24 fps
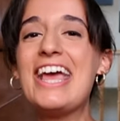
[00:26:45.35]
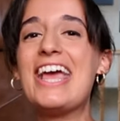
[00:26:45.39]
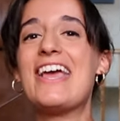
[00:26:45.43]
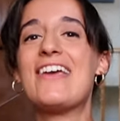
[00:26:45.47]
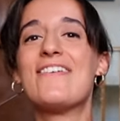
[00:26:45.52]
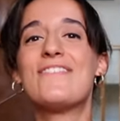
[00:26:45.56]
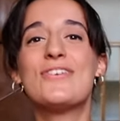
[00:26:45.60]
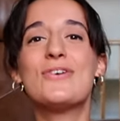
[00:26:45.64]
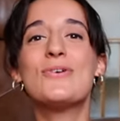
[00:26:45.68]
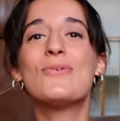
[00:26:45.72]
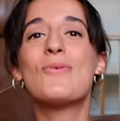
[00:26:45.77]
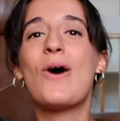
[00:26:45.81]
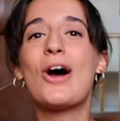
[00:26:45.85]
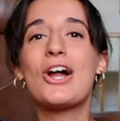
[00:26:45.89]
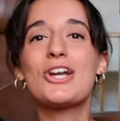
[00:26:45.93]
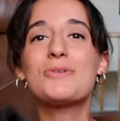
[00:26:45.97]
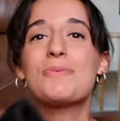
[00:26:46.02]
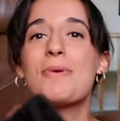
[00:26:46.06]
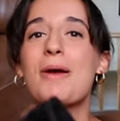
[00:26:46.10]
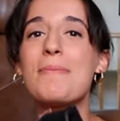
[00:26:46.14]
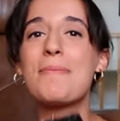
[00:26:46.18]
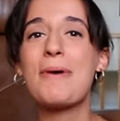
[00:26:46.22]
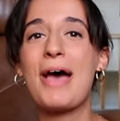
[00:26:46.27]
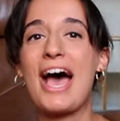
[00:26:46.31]
If you
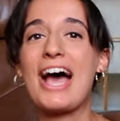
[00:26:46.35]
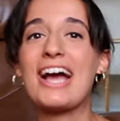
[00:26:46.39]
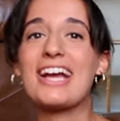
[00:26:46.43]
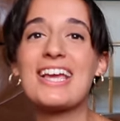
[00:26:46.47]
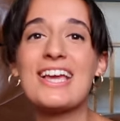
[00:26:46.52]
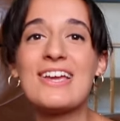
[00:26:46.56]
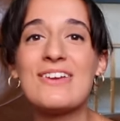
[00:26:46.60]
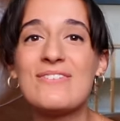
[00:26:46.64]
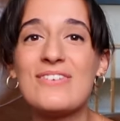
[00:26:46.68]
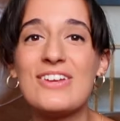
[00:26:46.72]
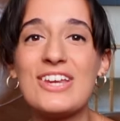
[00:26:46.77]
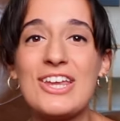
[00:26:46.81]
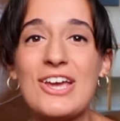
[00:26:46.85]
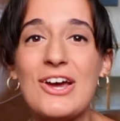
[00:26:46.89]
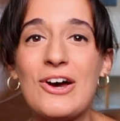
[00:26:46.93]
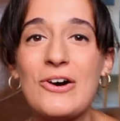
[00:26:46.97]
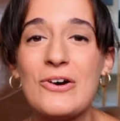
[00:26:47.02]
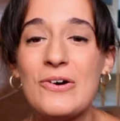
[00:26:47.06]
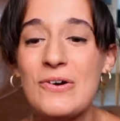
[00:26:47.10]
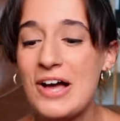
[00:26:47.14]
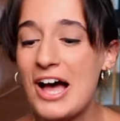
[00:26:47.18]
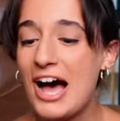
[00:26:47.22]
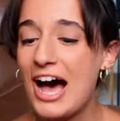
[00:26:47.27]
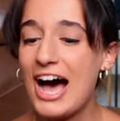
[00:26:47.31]
watch my packing
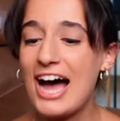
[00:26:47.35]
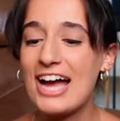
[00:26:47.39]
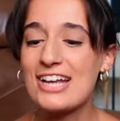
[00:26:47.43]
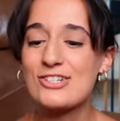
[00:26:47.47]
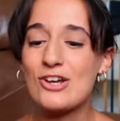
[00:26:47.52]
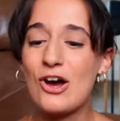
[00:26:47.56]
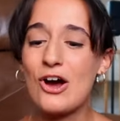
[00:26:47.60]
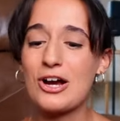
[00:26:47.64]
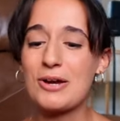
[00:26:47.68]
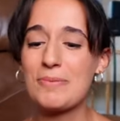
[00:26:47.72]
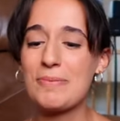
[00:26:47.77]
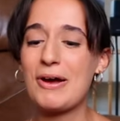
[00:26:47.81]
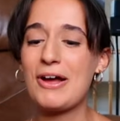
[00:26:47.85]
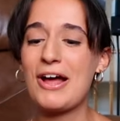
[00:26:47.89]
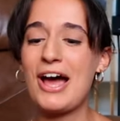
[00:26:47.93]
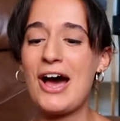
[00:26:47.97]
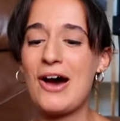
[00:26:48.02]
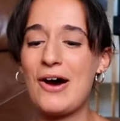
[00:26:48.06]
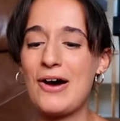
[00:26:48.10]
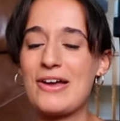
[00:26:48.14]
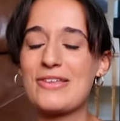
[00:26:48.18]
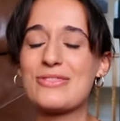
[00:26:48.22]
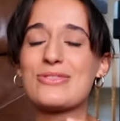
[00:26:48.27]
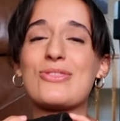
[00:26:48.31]
video, I talk about
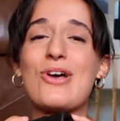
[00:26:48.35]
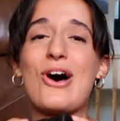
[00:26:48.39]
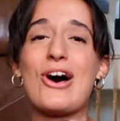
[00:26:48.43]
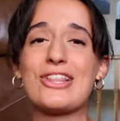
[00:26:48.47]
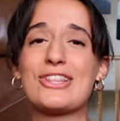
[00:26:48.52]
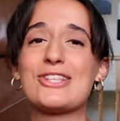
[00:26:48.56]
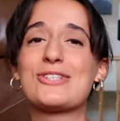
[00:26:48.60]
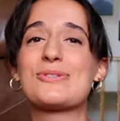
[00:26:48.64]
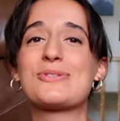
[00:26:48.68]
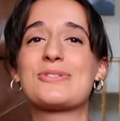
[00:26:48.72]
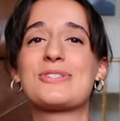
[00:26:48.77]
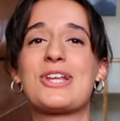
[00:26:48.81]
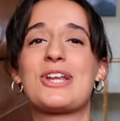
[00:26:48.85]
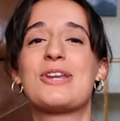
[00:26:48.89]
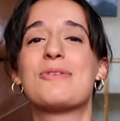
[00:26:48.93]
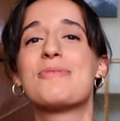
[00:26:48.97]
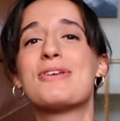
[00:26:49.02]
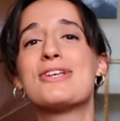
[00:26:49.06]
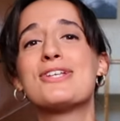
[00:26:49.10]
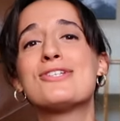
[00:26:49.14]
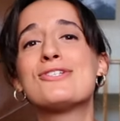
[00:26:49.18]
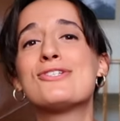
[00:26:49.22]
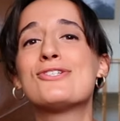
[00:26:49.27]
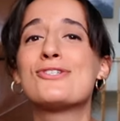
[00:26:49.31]
how I thought this was gonna
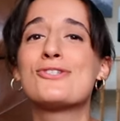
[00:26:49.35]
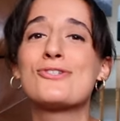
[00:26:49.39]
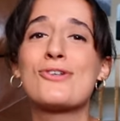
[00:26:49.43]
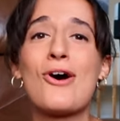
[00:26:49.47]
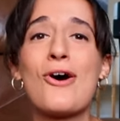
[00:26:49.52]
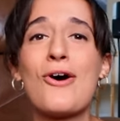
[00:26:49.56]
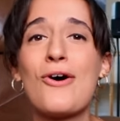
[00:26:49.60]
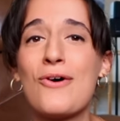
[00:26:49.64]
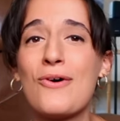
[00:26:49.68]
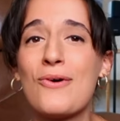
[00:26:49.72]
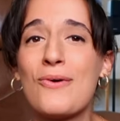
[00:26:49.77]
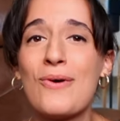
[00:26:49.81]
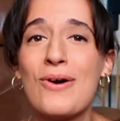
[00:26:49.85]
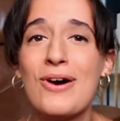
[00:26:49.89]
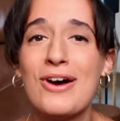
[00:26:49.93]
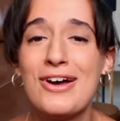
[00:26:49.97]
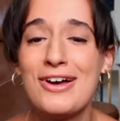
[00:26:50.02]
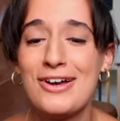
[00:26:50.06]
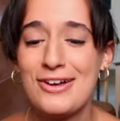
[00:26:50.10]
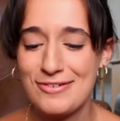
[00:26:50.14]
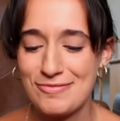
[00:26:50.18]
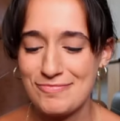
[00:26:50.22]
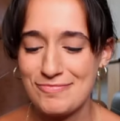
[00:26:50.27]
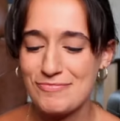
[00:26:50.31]
be so
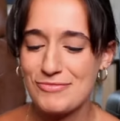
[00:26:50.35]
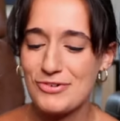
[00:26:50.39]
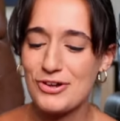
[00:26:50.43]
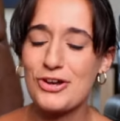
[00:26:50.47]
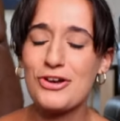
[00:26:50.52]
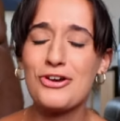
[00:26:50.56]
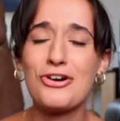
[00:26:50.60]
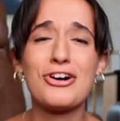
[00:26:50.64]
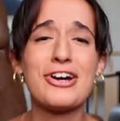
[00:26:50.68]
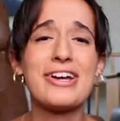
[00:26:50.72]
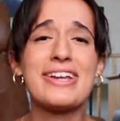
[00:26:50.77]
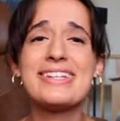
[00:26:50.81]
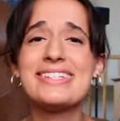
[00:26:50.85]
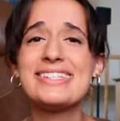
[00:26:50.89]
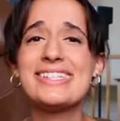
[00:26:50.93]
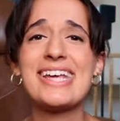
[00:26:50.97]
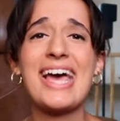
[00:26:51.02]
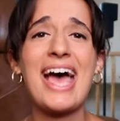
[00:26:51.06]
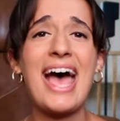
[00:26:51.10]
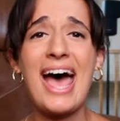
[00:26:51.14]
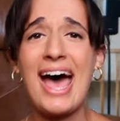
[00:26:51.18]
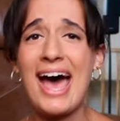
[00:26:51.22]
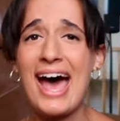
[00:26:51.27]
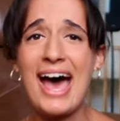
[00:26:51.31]
good
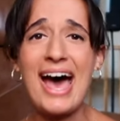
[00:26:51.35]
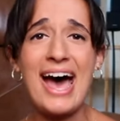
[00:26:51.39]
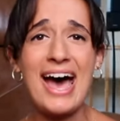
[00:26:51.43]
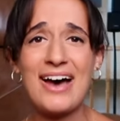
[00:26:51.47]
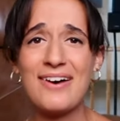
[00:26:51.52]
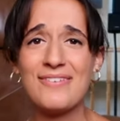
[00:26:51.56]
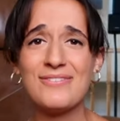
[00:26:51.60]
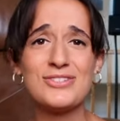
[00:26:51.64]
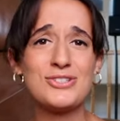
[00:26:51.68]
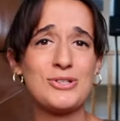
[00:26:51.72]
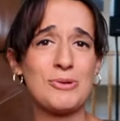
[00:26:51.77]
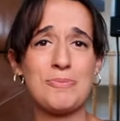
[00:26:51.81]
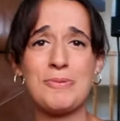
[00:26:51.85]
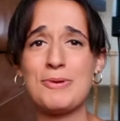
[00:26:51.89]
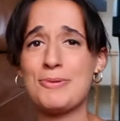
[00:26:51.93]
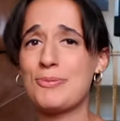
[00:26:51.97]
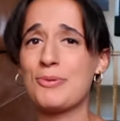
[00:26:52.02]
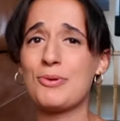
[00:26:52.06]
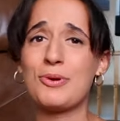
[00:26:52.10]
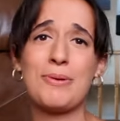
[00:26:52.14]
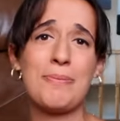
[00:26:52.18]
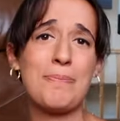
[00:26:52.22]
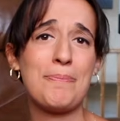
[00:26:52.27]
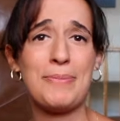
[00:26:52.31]
to have so
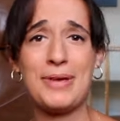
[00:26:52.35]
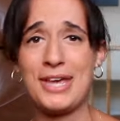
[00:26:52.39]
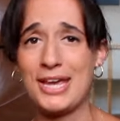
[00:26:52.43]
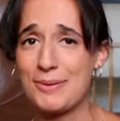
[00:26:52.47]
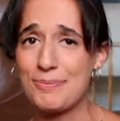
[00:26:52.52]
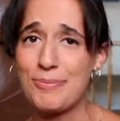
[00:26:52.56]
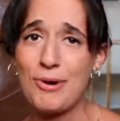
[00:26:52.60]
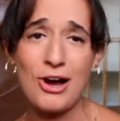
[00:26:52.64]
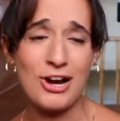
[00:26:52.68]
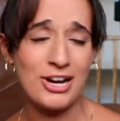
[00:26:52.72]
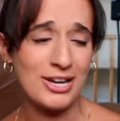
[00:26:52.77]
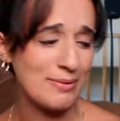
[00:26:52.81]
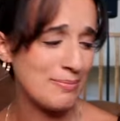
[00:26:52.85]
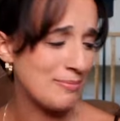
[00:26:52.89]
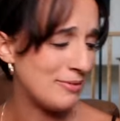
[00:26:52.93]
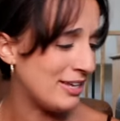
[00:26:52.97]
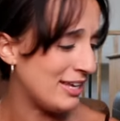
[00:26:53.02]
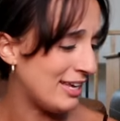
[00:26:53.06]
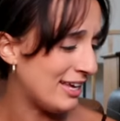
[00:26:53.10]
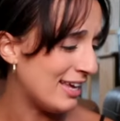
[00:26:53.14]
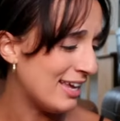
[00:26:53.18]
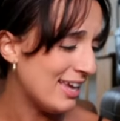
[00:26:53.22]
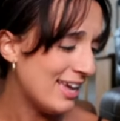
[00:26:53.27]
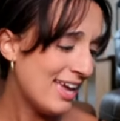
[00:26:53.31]
people wouldn't pickpocket
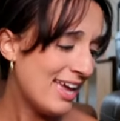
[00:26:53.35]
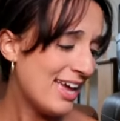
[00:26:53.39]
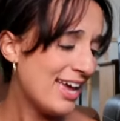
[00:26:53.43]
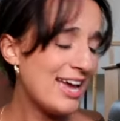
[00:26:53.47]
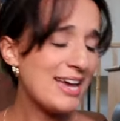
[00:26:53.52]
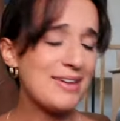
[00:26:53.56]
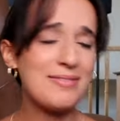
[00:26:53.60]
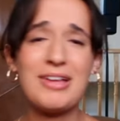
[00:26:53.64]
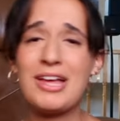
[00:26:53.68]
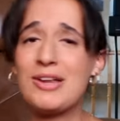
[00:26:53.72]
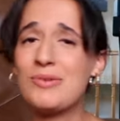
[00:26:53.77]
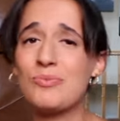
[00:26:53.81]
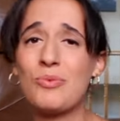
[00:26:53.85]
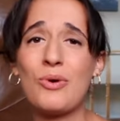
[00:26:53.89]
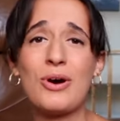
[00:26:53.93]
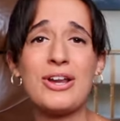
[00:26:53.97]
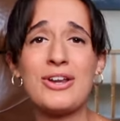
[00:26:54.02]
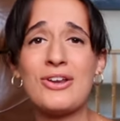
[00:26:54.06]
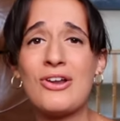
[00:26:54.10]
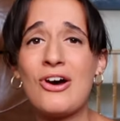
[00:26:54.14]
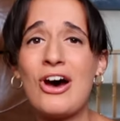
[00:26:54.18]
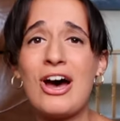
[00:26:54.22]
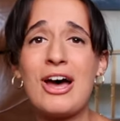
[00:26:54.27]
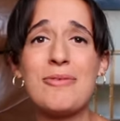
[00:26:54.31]
me and
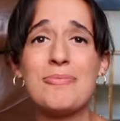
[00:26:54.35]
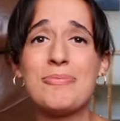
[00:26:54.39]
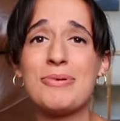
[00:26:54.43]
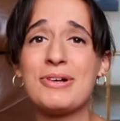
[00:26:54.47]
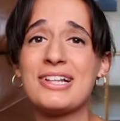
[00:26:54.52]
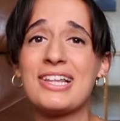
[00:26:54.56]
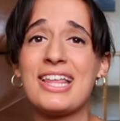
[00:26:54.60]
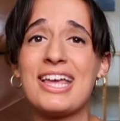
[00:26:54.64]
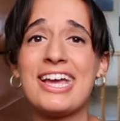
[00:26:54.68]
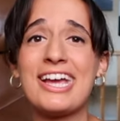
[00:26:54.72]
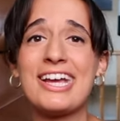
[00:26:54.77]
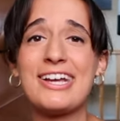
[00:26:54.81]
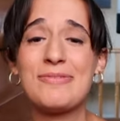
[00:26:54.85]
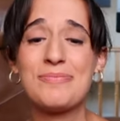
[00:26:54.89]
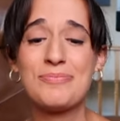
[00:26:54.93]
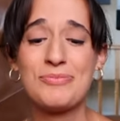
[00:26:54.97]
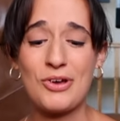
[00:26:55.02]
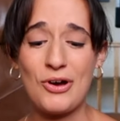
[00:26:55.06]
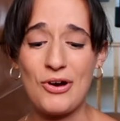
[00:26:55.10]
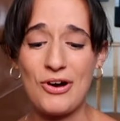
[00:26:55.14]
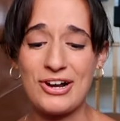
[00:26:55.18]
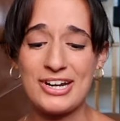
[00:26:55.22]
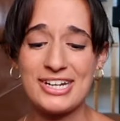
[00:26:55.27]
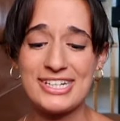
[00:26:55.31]
whatnot, but like,
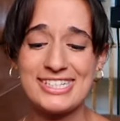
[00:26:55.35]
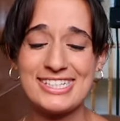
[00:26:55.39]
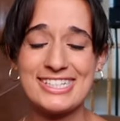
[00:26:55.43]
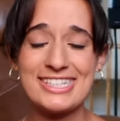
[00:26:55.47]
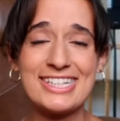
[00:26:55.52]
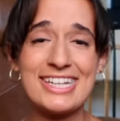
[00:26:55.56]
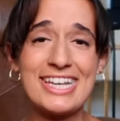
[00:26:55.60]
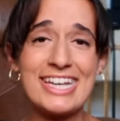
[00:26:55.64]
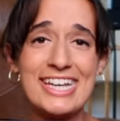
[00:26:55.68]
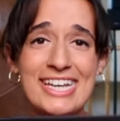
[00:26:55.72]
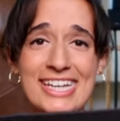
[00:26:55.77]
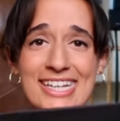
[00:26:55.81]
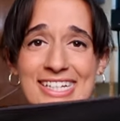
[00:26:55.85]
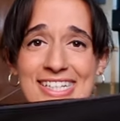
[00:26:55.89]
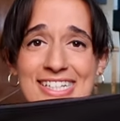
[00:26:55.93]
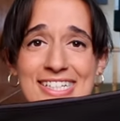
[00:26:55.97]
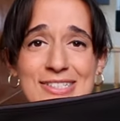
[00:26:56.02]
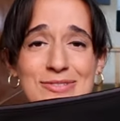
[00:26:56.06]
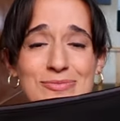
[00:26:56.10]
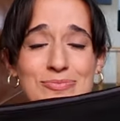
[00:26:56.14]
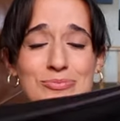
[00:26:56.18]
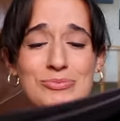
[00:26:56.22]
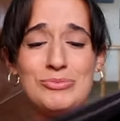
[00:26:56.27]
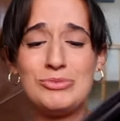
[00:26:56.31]
honestly,
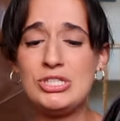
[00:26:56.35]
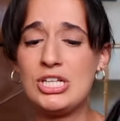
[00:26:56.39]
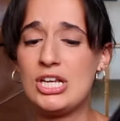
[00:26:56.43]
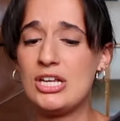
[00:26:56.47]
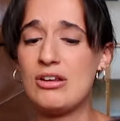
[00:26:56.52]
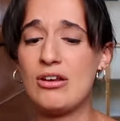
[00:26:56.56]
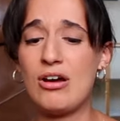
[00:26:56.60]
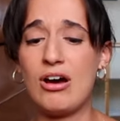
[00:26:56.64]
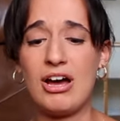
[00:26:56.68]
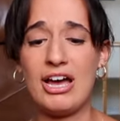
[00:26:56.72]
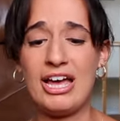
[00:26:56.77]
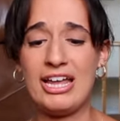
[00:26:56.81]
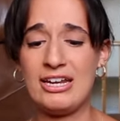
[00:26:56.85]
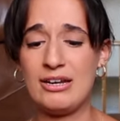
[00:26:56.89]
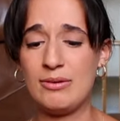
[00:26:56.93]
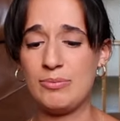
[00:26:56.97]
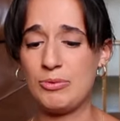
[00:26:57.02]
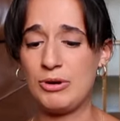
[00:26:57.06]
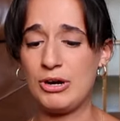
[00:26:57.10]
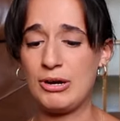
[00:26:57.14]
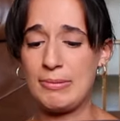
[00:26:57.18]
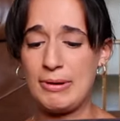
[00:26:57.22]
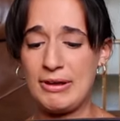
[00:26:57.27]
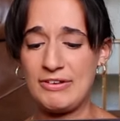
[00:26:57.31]
did not end
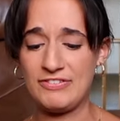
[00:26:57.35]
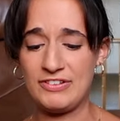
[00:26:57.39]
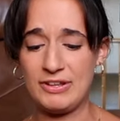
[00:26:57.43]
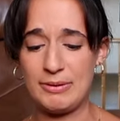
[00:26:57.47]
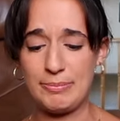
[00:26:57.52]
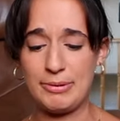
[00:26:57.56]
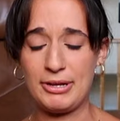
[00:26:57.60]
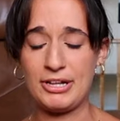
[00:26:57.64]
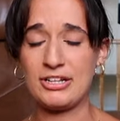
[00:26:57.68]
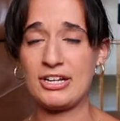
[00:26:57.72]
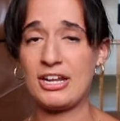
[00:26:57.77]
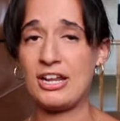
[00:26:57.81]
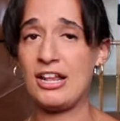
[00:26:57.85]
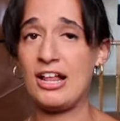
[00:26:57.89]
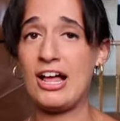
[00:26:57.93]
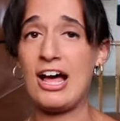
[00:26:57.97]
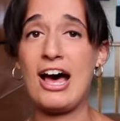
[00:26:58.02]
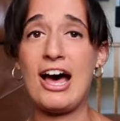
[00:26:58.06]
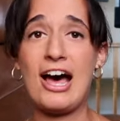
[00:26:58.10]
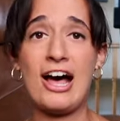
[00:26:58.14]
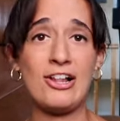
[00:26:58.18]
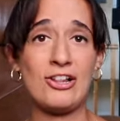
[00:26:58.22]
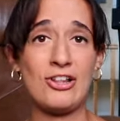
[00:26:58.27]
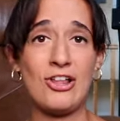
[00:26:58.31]
up wearing my flip belt
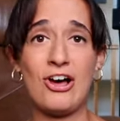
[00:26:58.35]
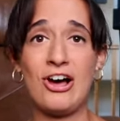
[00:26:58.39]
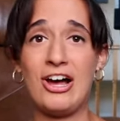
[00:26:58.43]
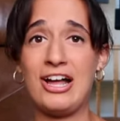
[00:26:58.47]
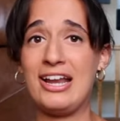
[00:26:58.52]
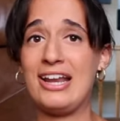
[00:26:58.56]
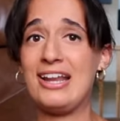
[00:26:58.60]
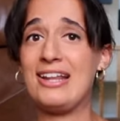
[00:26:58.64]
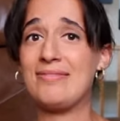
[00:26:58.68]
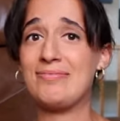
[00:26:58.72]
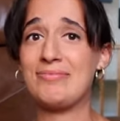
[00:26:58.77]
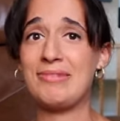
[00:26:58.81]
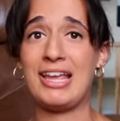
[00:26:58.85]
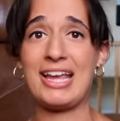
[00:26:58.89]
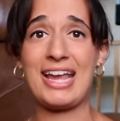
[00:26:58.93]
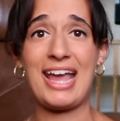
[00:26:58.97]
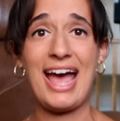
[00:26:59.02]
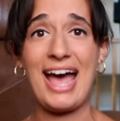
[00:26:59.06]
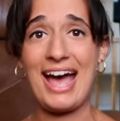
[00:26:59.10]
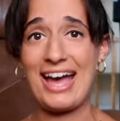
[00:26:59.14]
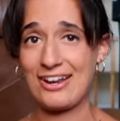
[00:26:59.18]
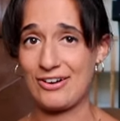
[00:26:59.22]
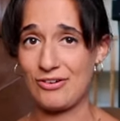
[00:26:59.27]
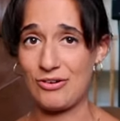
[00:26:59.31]
a lot, like
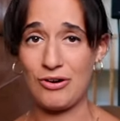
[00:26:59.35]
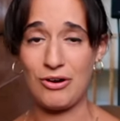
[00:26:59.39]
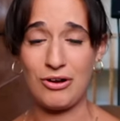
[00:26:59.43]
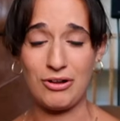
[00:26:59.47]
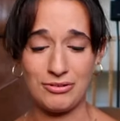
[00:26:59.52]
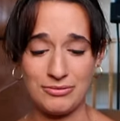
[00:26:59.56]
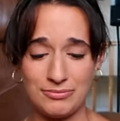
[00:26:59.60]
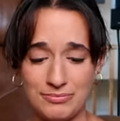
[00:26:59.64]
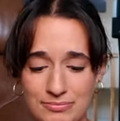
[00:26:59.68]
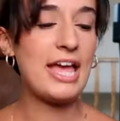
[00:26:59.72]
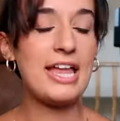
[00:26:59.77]
at all.